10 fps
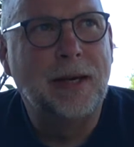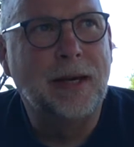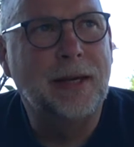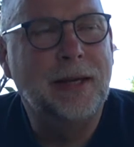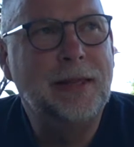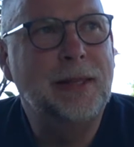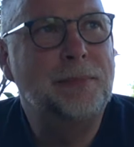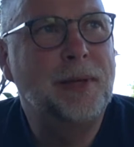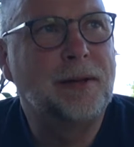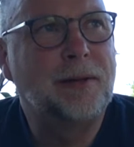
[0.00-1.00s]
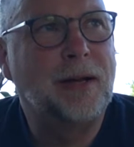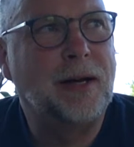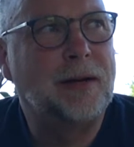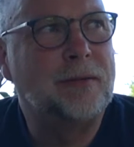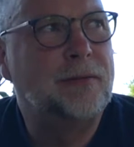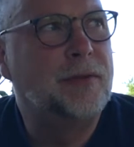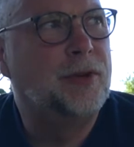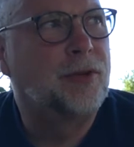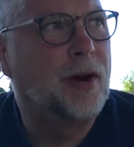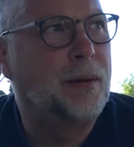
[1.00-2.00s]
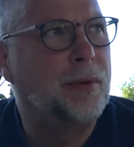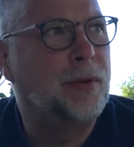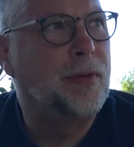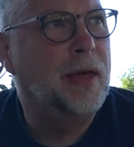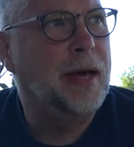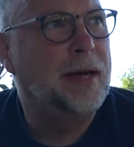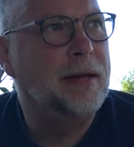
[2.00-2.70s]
in the middle of the trouble, that